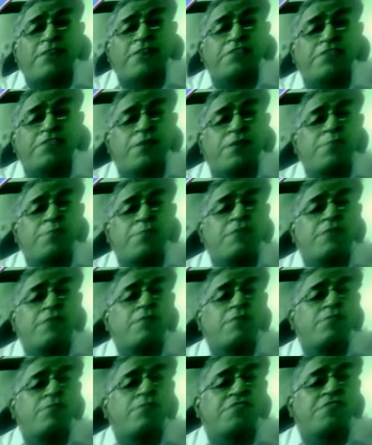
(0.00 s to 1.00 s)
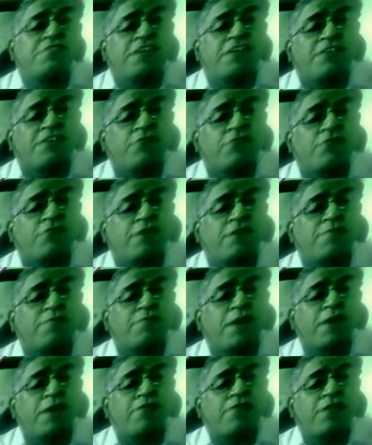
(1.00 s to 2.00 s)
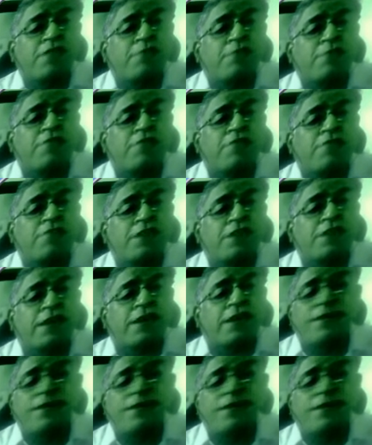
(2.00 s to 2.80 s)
completer Professor A. Suresh back with absolute delight